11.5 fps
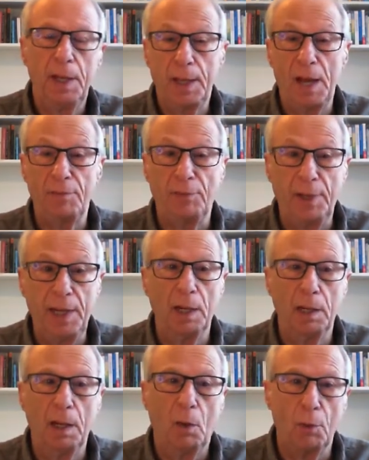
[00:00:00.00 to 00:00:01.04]
that have
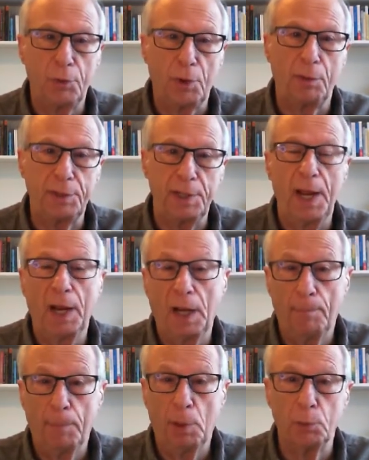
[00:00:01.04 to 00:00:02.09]
legal authority and
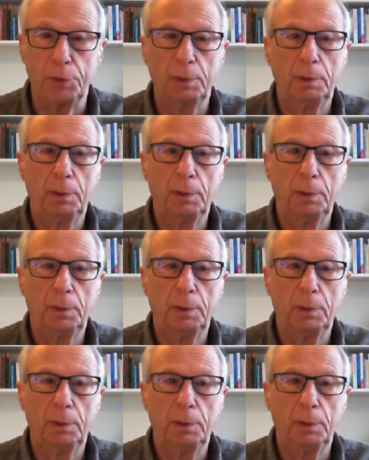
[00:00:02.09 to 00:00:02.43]
compulsion.